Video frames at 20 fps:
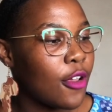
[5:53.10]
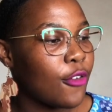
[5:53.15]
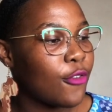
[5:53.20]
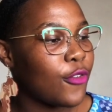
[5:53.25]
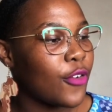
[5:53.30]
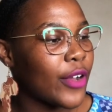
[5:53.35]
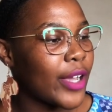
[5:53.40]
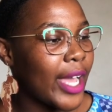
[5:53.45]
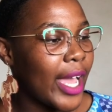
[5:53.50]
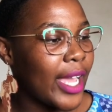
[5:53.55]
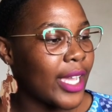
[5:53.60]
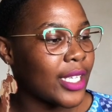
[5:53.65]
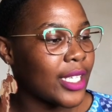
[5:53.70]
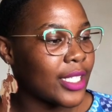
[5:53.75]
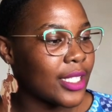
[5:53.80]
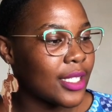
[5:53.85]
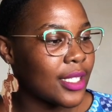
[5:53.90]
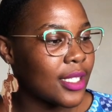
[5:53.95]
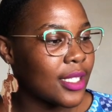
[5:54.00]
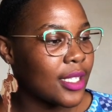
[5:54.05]
for
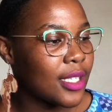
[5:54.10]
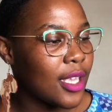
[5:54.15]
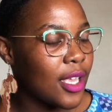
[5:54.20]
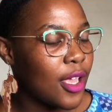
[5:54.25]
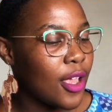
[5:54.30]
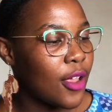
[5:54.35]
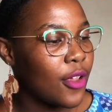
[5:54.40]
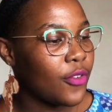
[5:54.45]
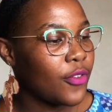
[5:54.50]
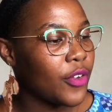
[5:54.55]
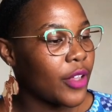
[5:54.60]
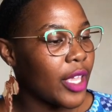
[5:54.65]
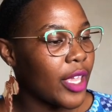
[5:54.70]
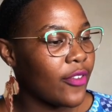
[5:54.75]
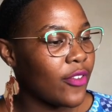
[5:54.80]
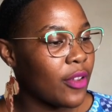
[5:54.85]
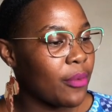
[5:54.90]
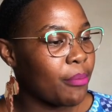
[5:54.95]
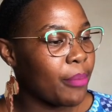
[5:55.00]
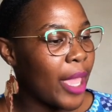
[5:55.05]
guidance, for
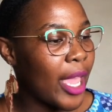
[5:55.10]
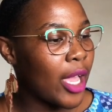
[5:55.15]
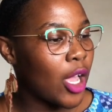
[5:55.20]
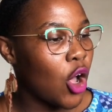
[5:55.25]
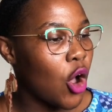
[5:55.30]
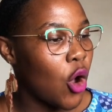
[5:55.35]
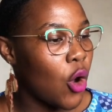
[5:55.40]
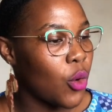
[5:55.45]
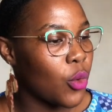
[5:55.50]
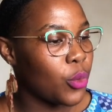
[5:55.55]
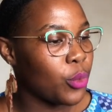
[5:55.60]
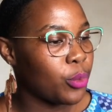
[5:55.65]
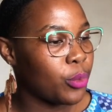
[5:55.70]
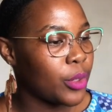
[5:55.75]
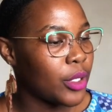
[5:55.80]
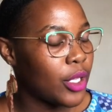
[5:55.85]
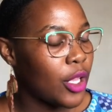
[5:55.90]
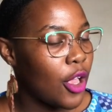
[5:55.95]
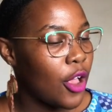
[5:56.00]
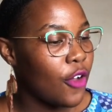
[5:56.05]
giving back hope,
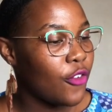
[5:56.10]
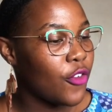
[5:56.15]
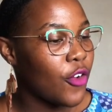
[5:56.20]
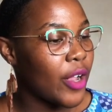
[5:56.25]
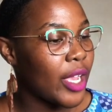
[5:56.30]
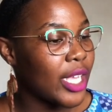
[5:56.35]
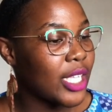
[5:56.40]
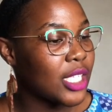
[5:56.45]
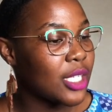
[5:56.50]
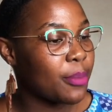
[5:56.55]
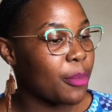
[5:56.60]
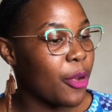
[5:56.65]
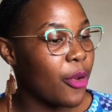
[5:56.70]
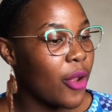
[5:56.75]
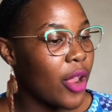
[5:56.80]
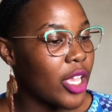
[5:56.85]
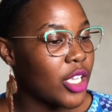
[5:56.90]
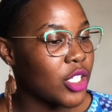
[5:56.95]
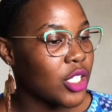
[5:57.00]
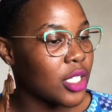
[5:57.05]
for
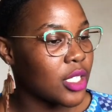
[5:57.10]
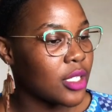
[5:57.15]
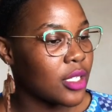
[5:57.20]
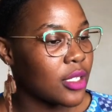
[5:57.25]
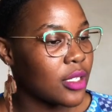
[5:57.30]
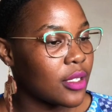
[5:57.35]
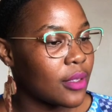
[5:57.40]
inspiration,